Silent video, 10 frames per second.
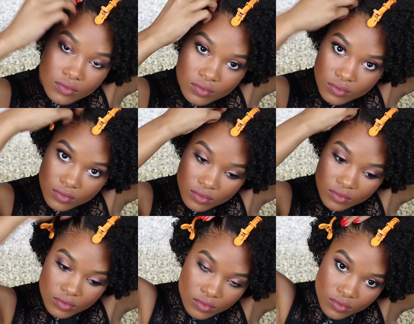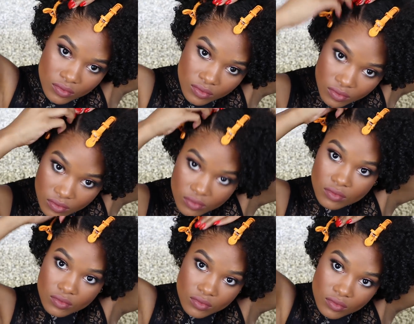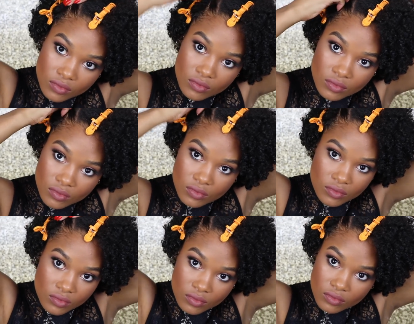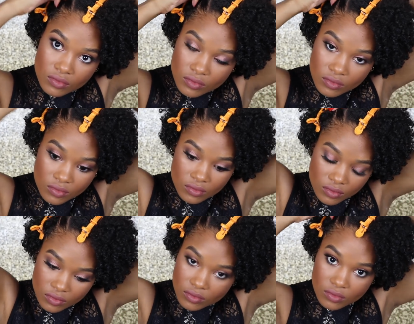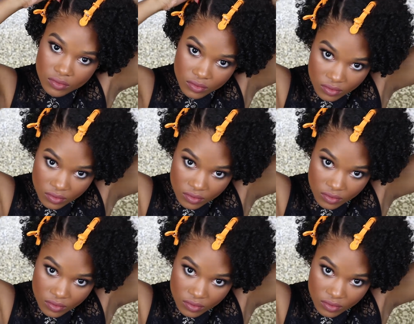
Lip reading: (no one is talking)